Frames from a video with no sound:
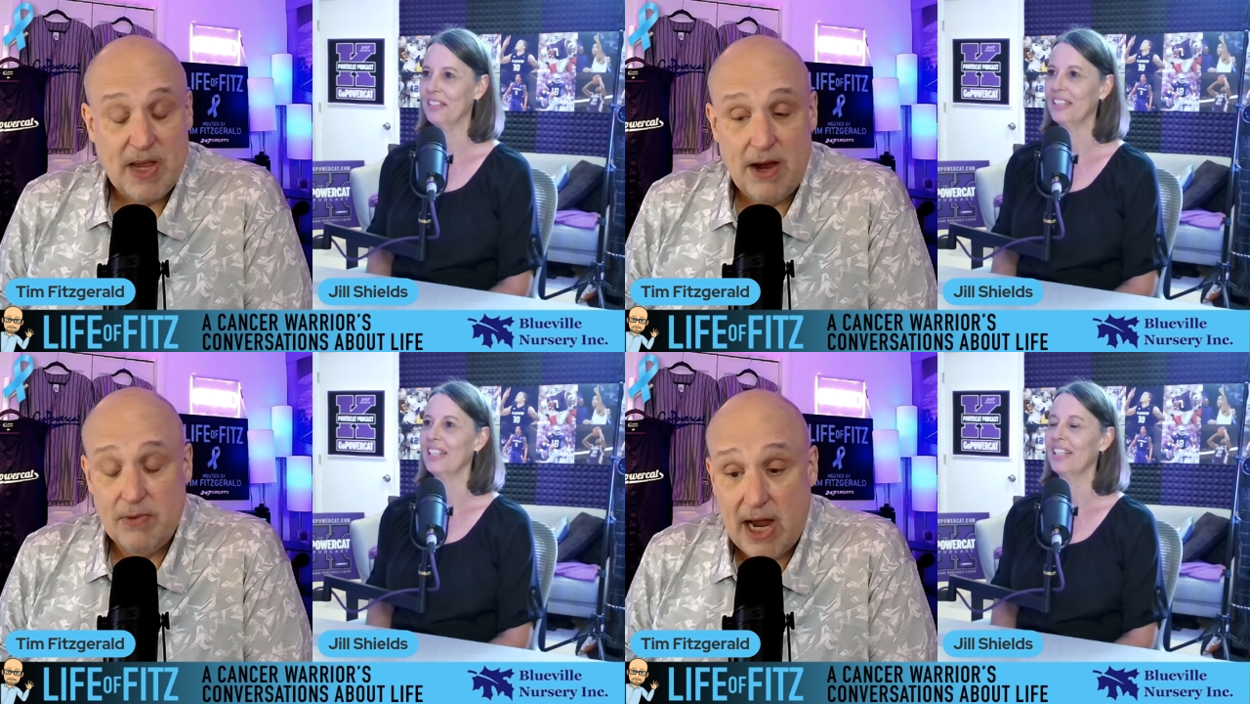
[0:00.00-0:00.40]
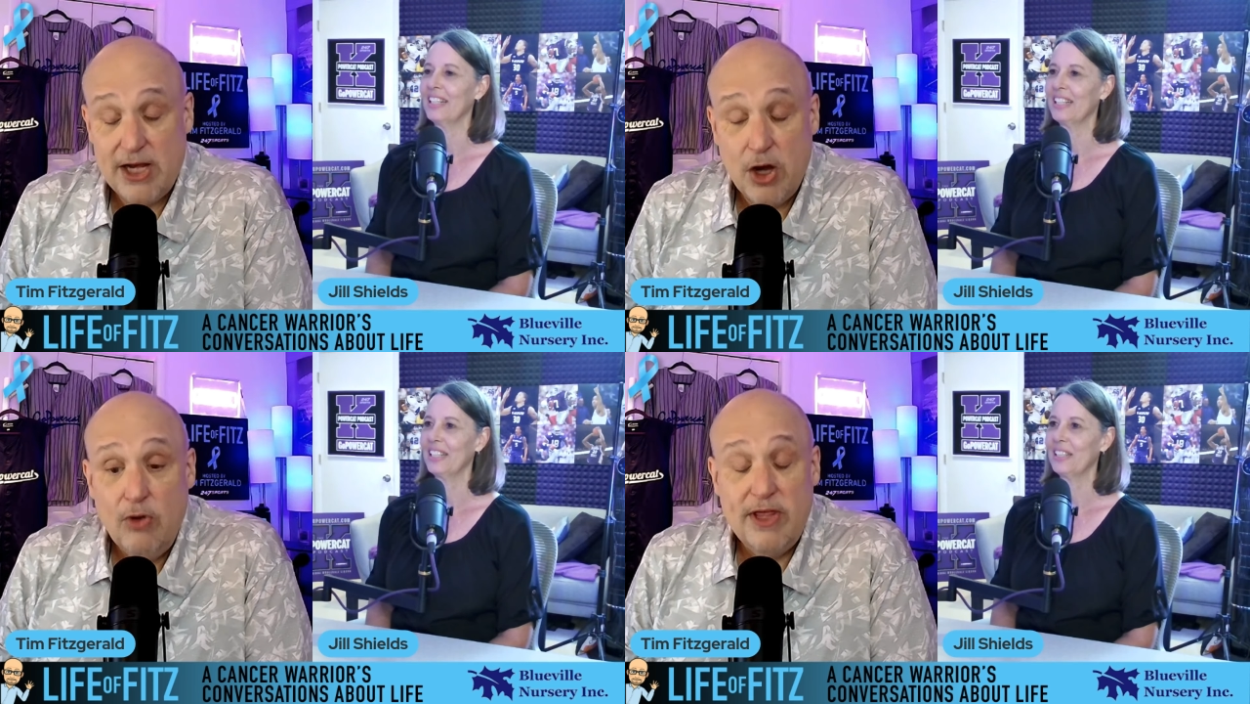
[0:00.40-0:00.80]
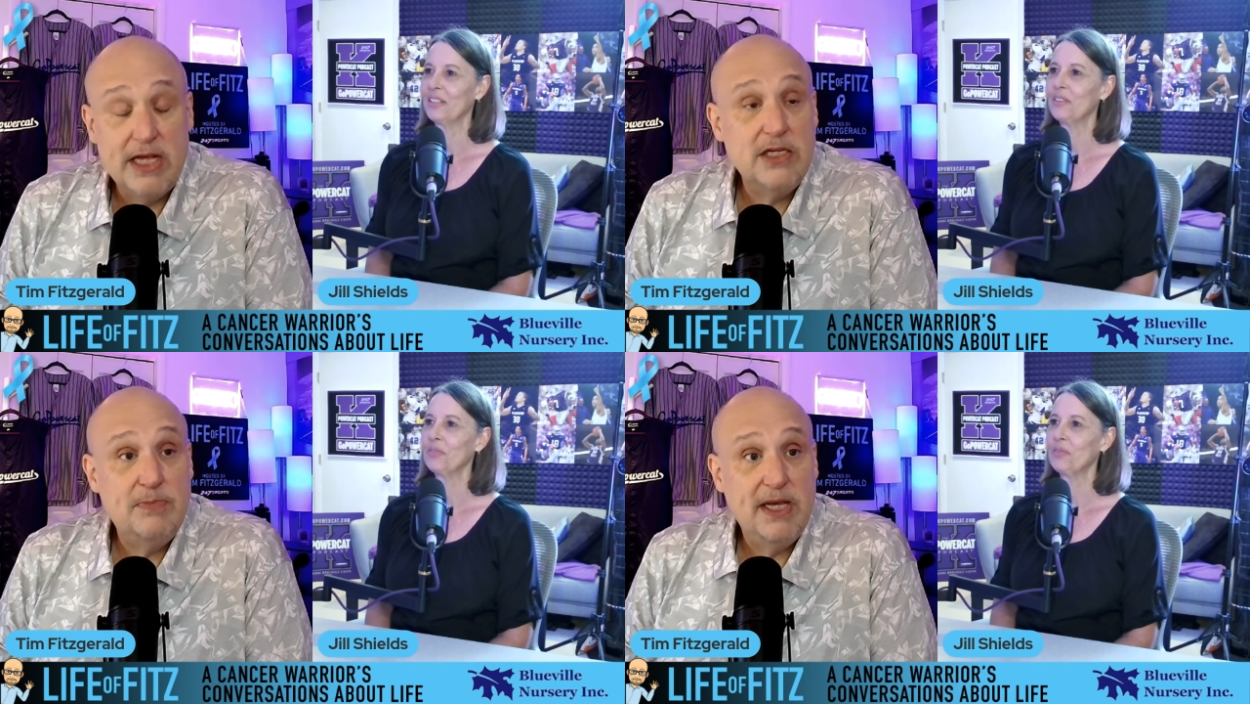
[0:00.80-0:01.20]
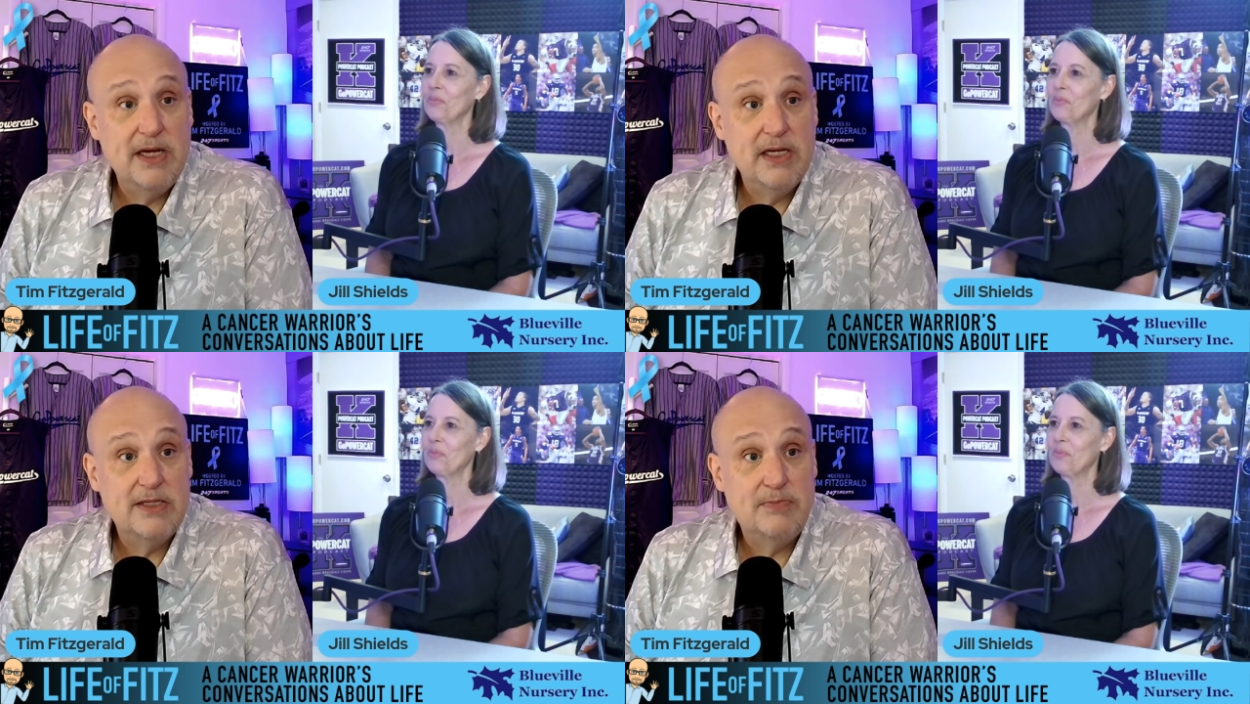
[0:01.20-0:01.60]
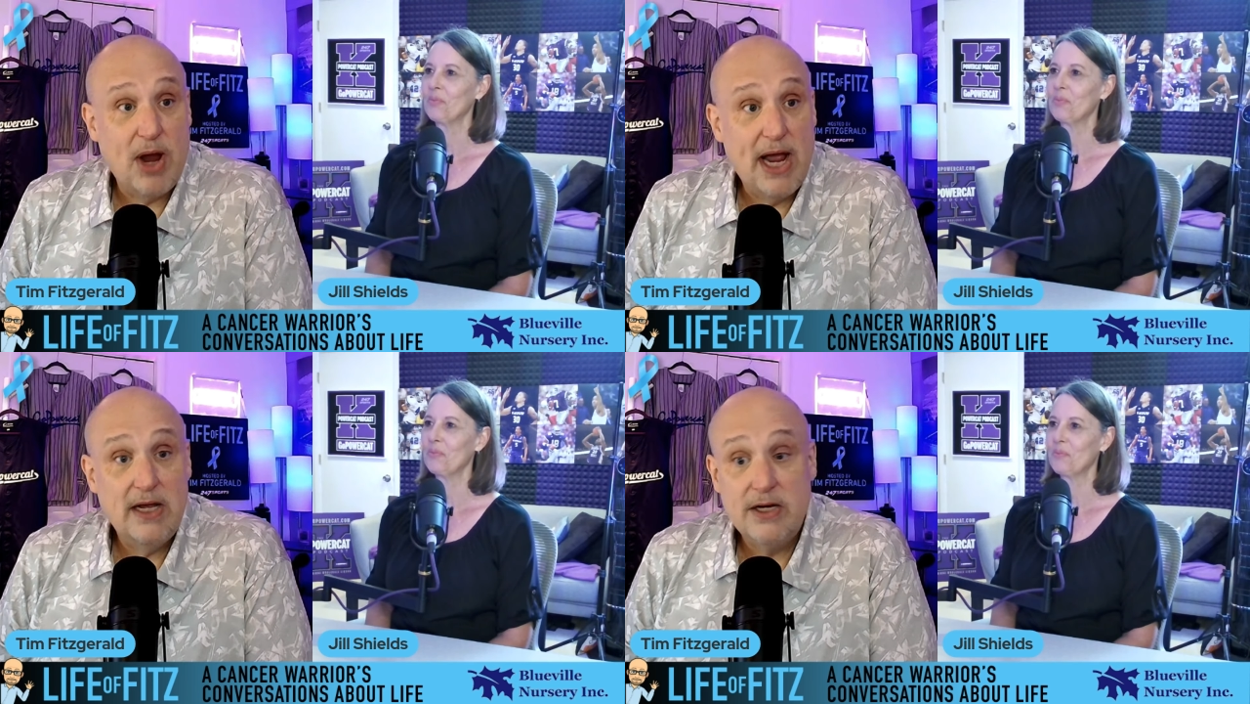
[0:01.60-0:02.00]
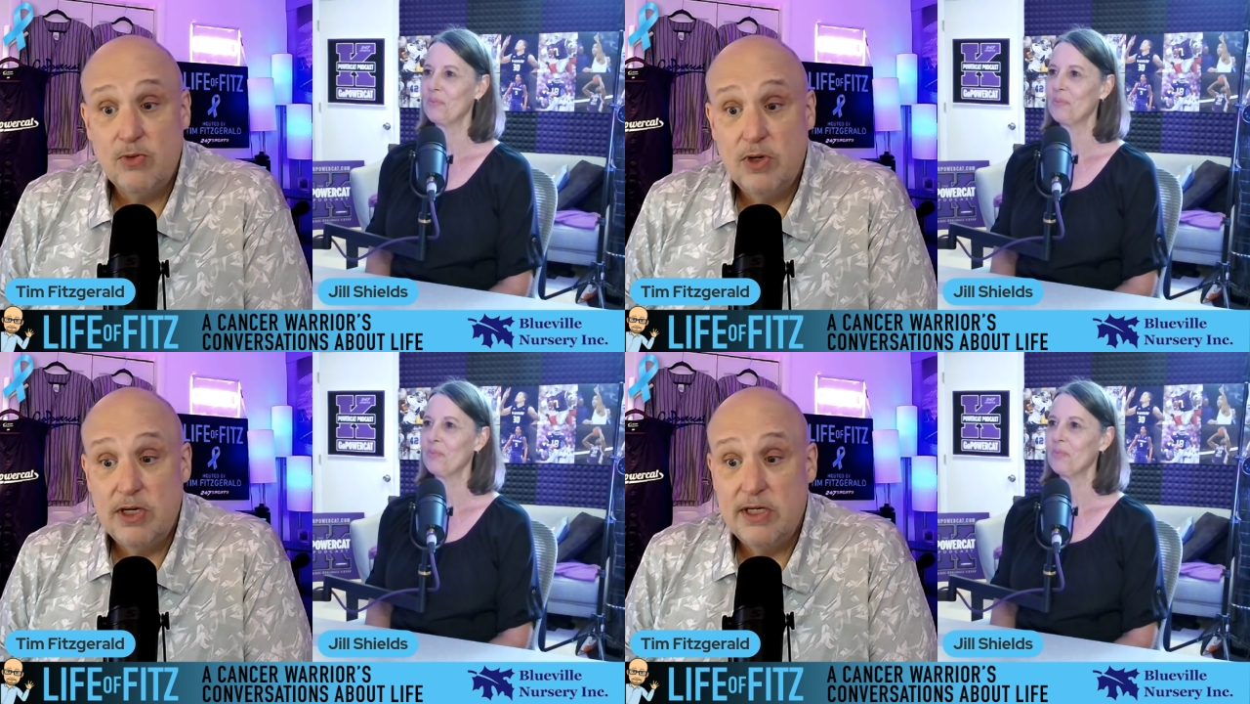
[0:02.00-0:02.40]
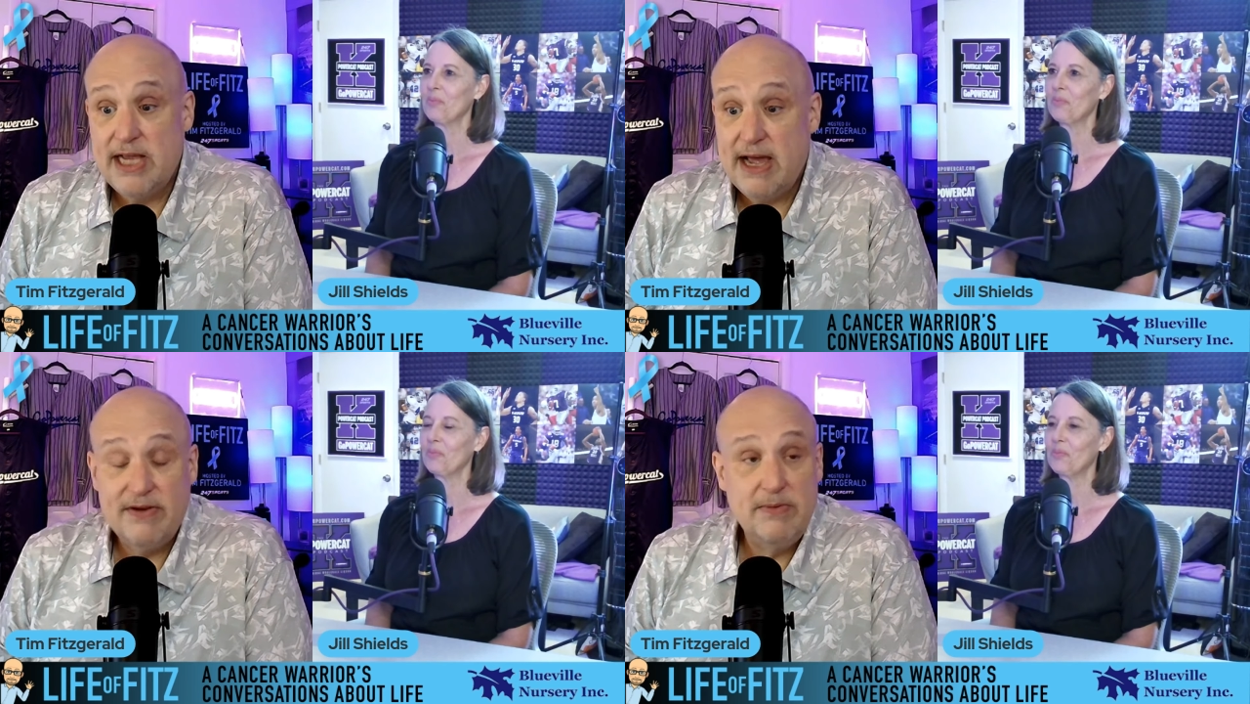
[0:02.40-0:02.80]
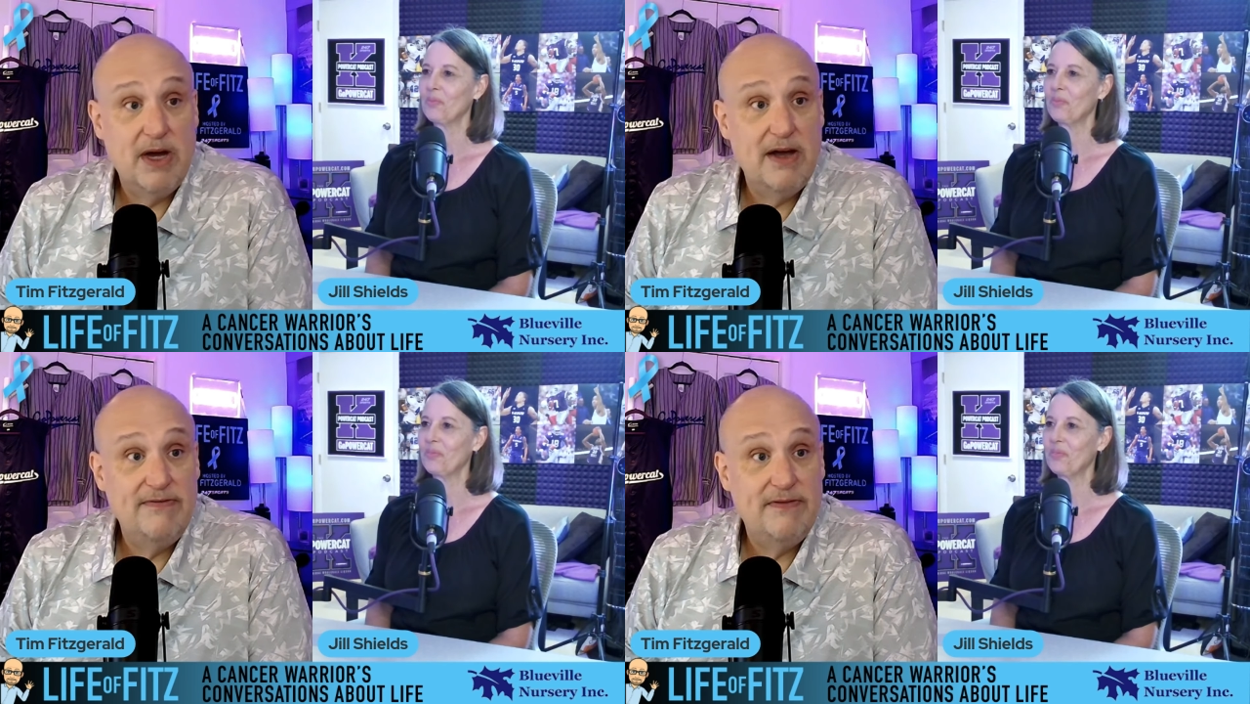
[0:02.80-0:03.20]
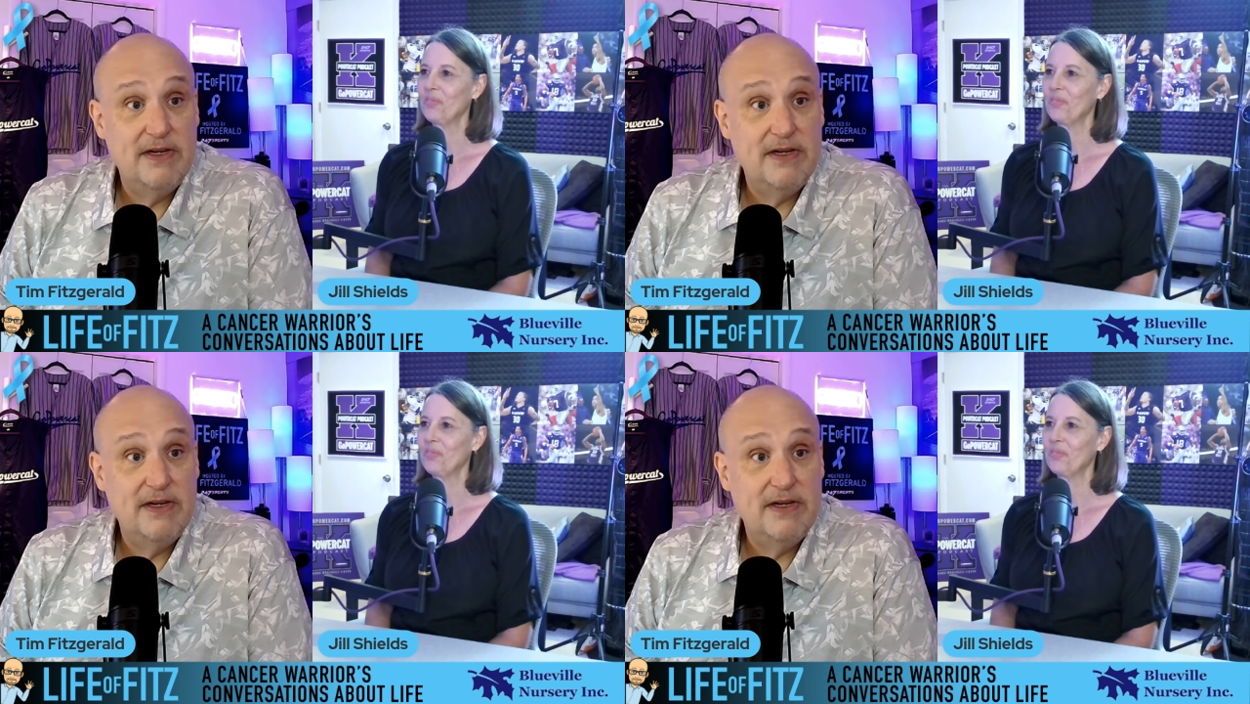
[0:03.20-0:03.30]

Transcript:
Speaker 1: I, I know this because Brad Underwood and Kevin Muff